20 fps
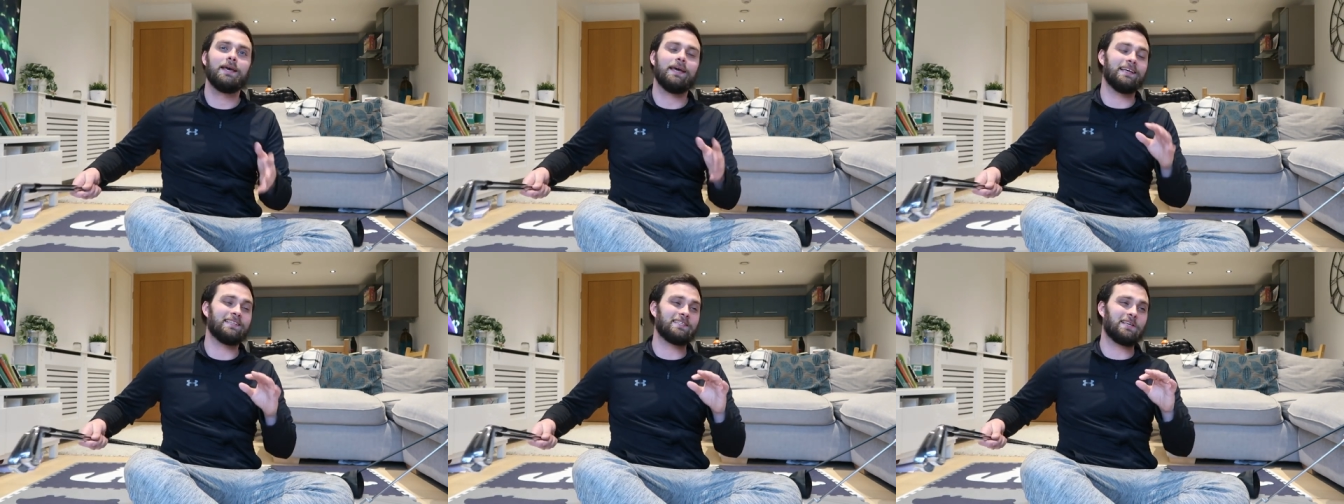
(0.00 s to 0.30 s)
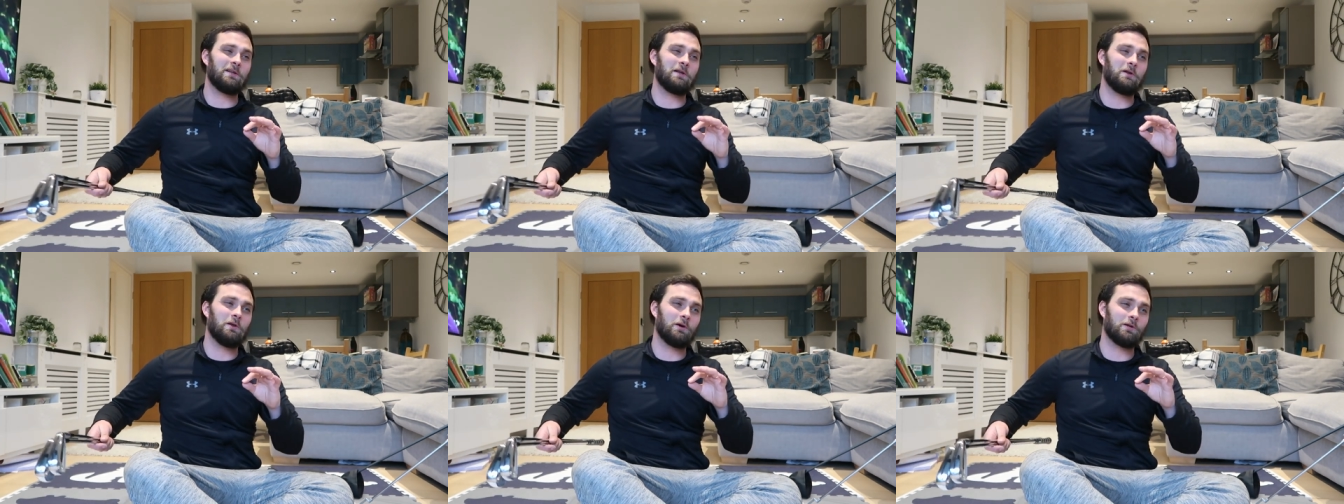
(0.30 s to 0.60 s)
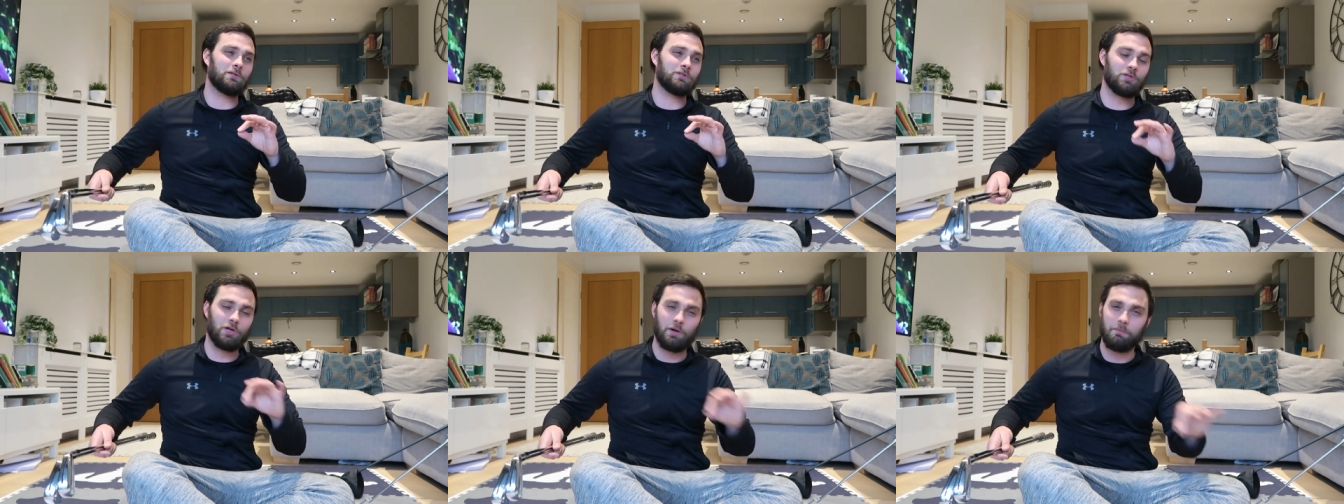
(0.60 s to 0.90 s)
it's going to
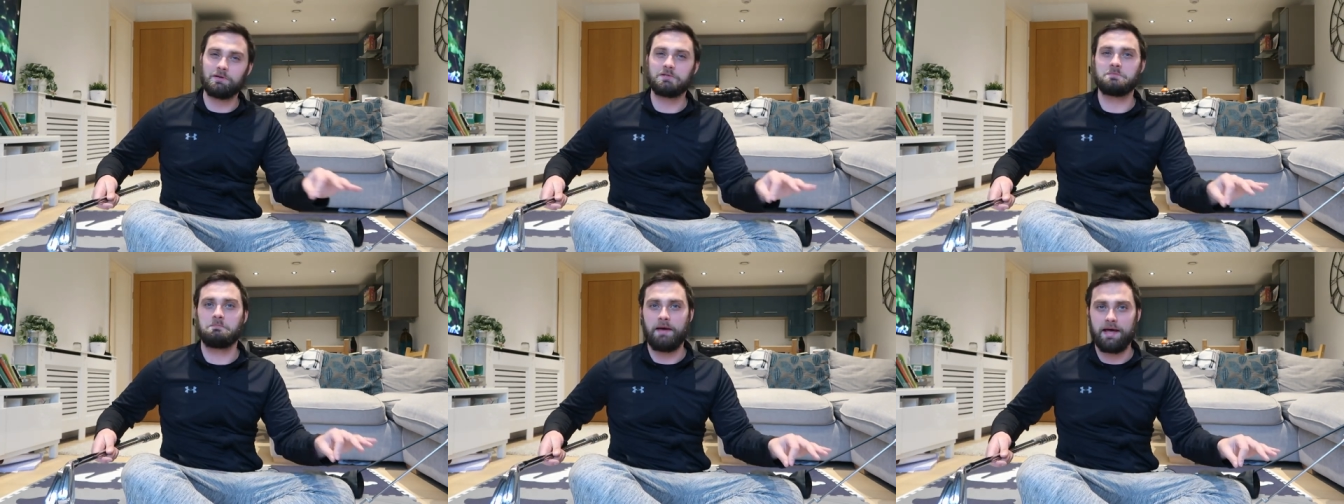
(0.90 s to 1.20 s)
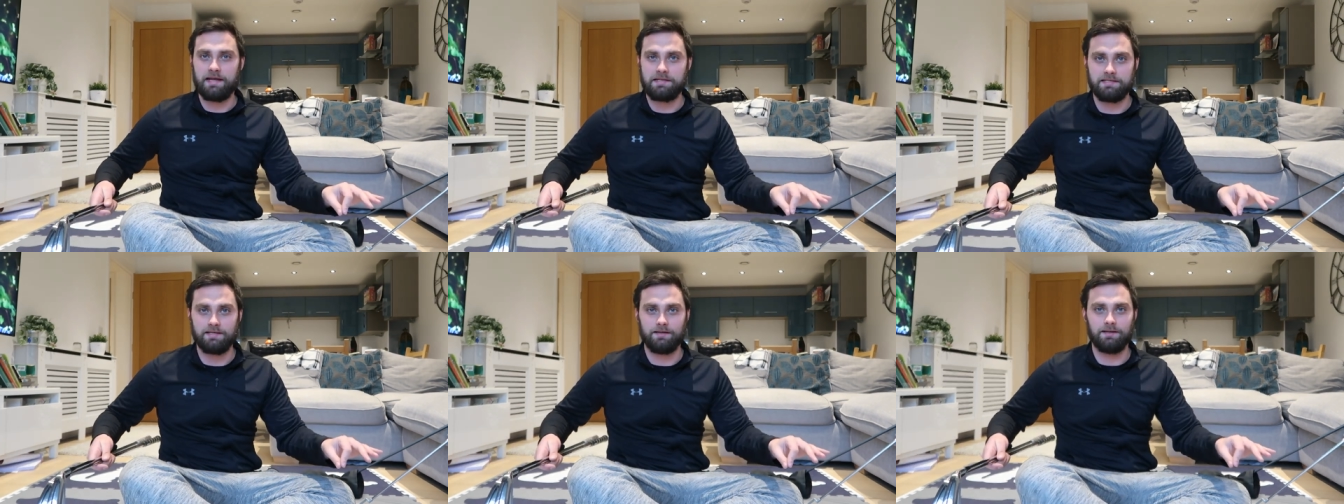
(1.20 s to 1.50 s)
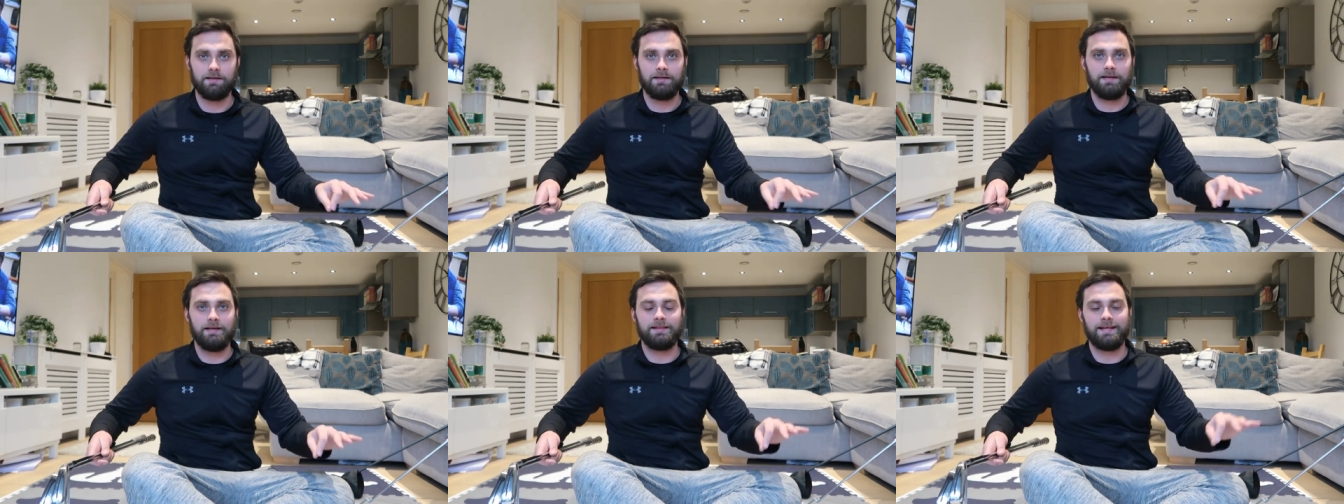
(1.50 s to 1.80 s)
look so much
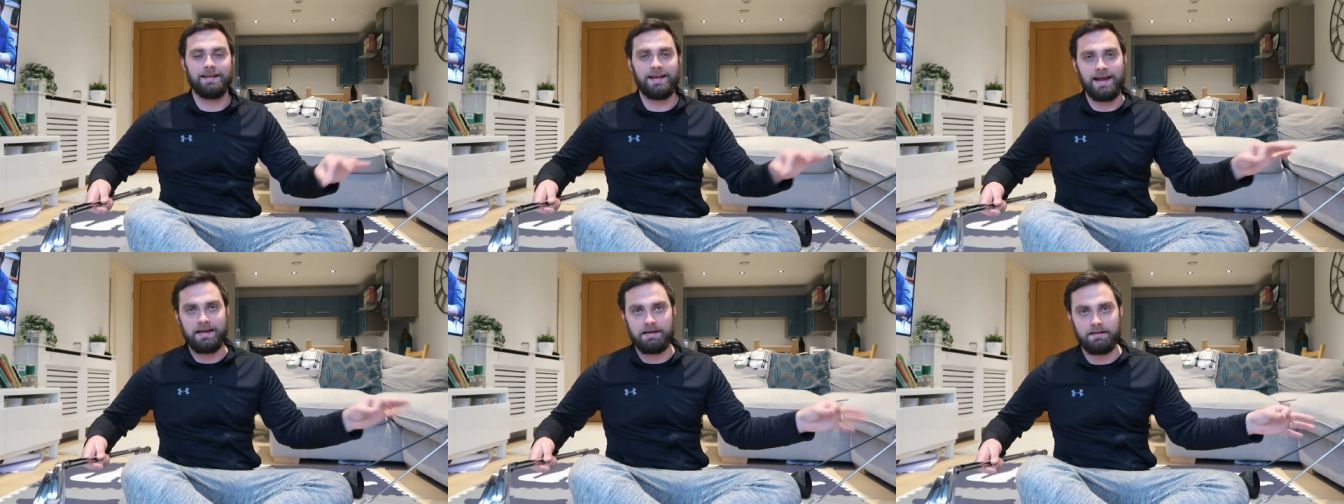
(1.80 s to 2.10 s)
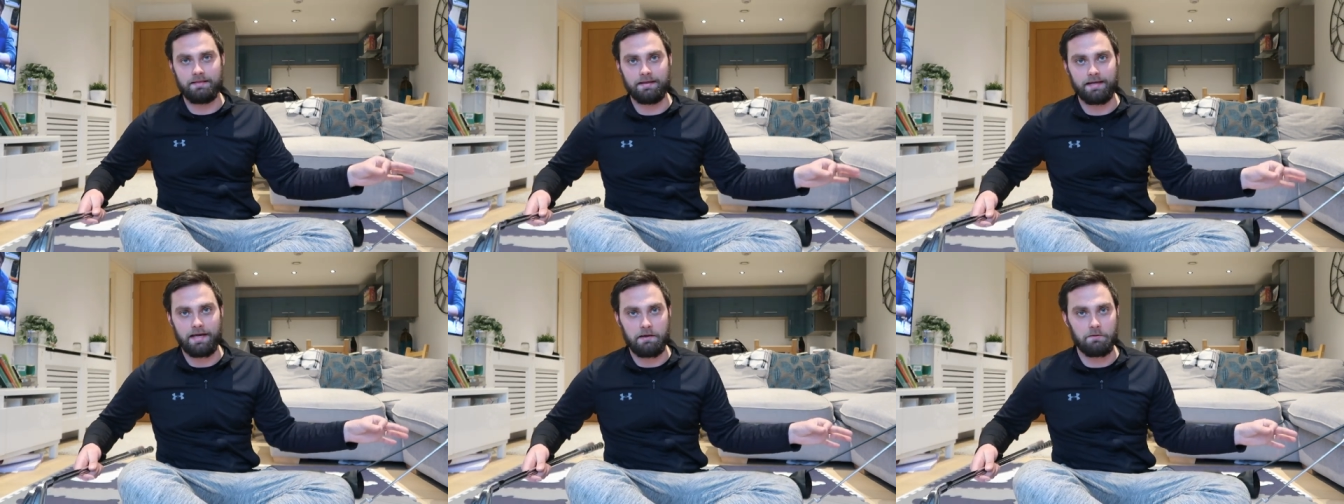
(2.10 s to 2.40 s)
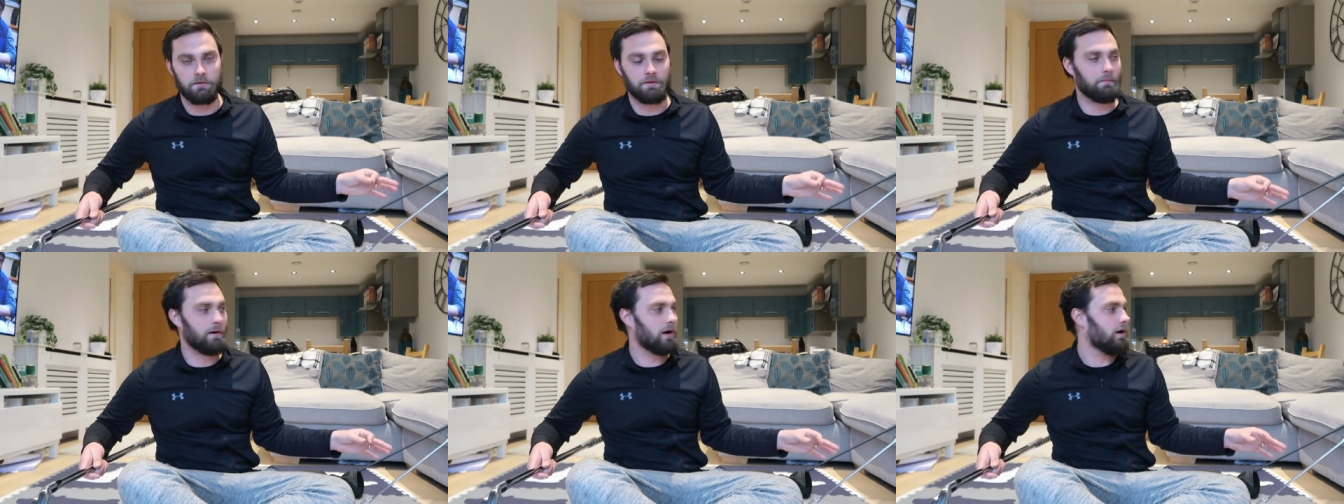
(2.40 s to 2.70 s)
better than anything
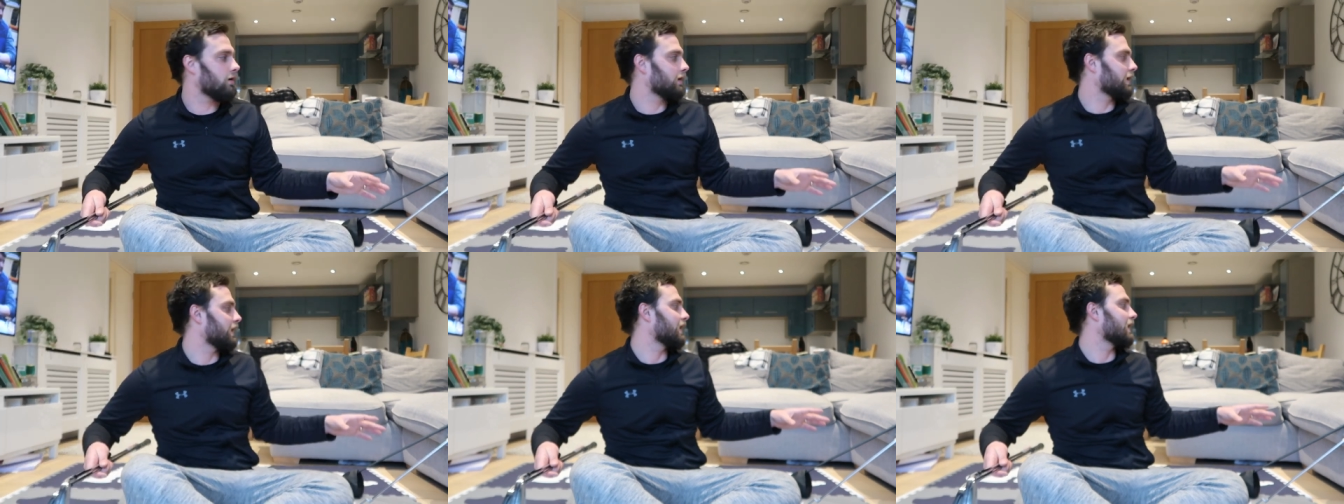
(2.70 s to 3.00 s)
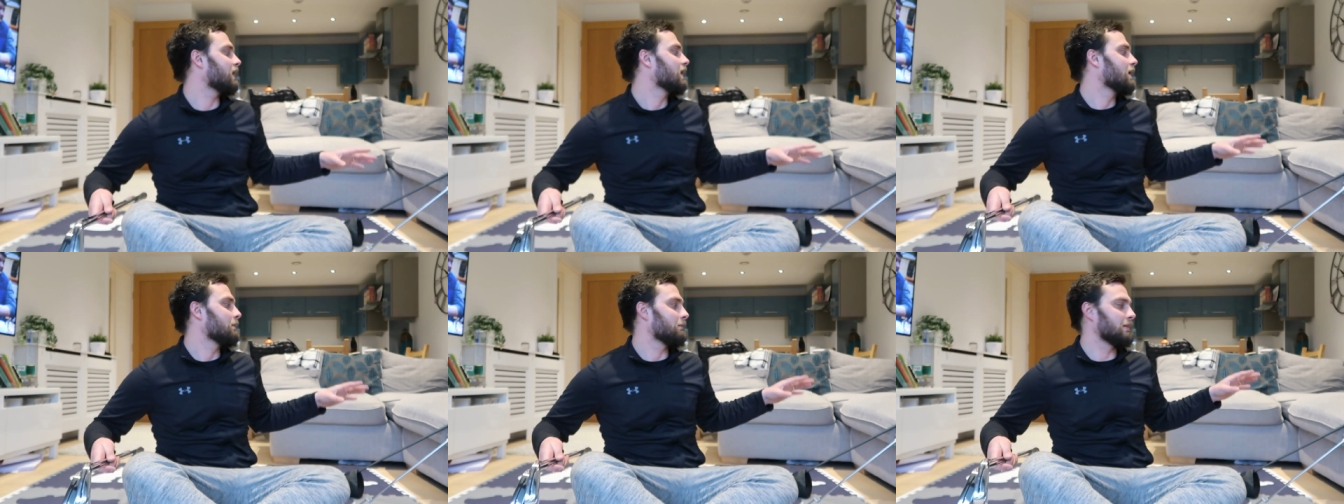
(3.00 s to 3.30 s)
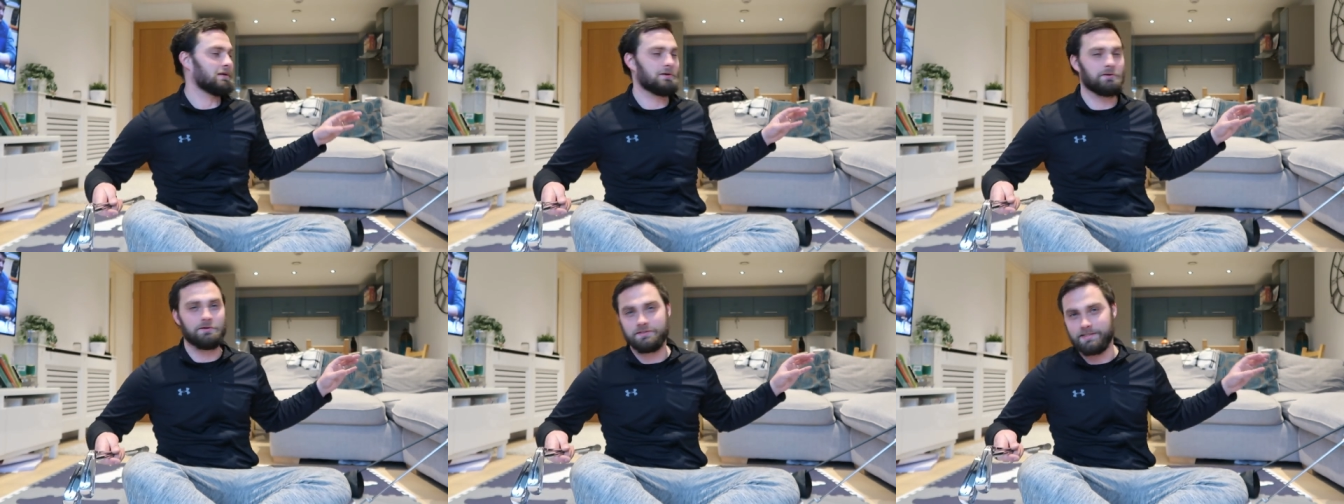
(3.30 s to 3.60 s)
out on the market
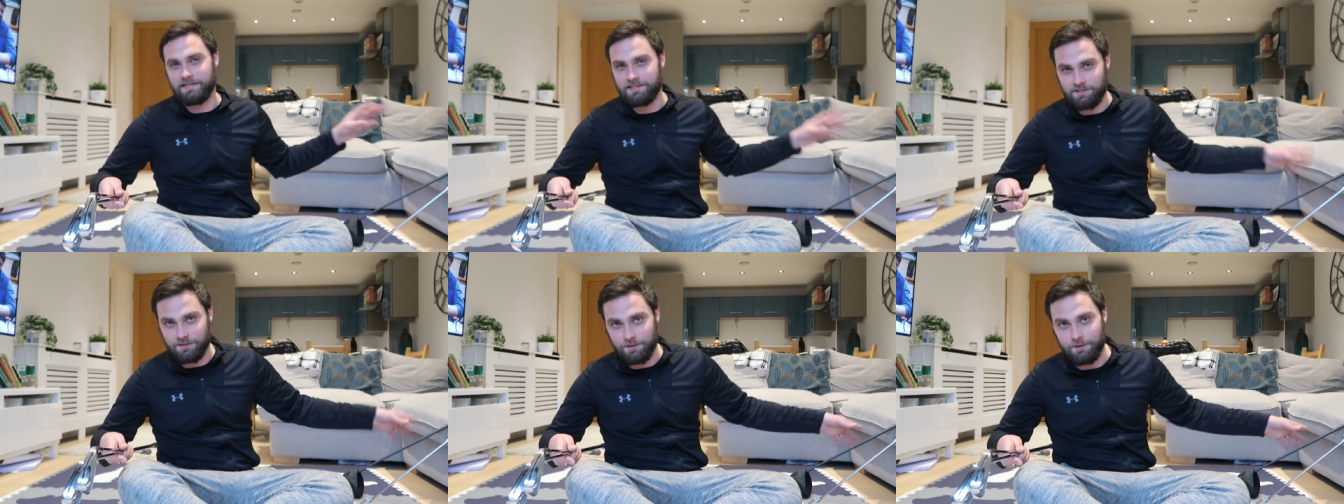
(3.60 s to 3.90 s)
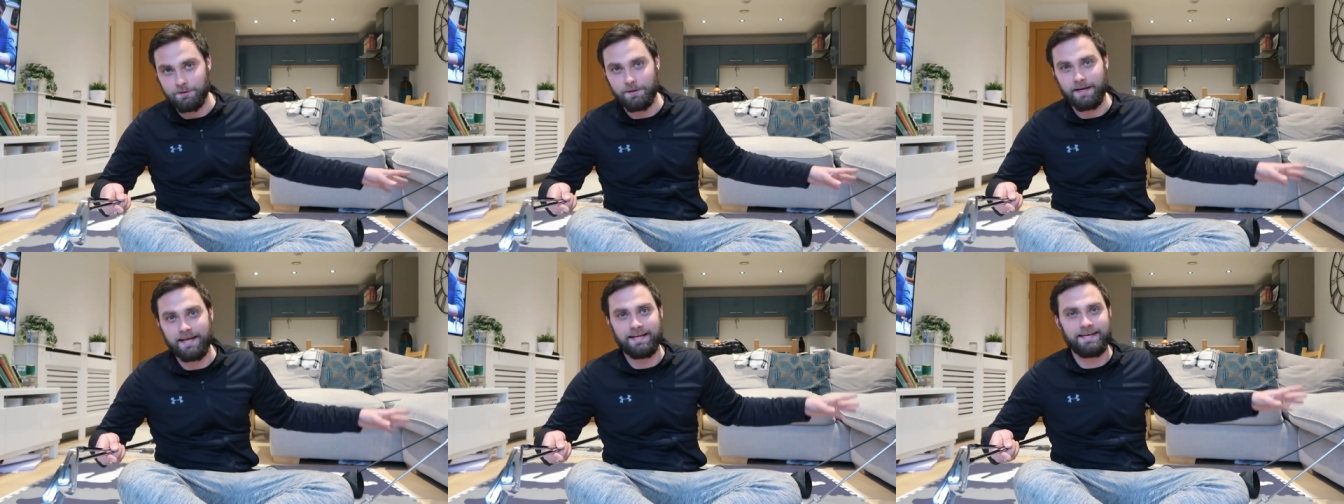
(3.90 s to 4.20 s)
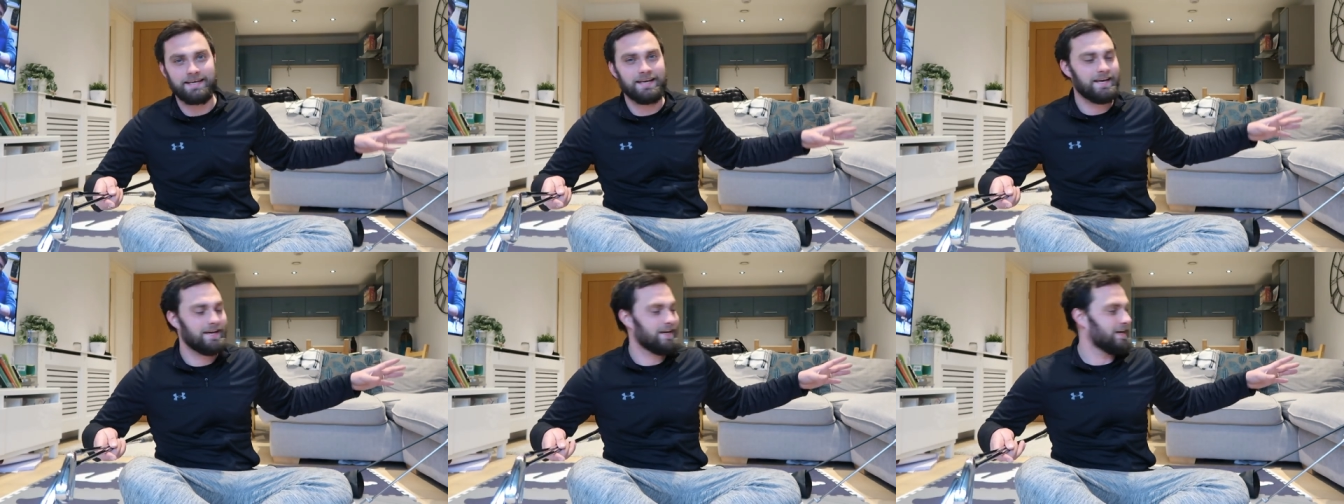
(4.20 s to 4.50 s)
because it's
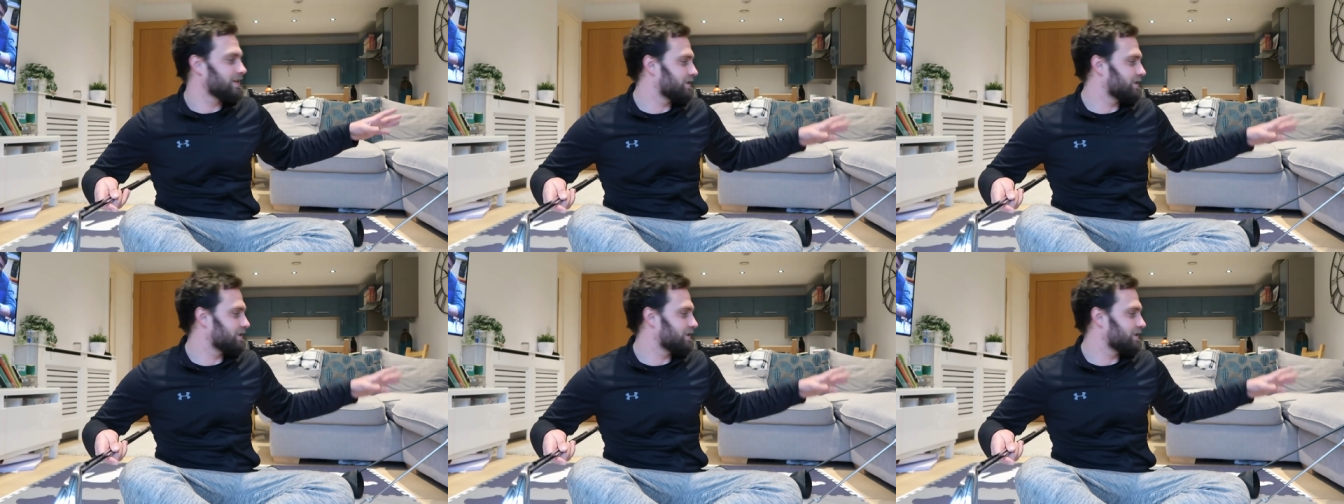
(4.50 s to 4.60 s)
unique,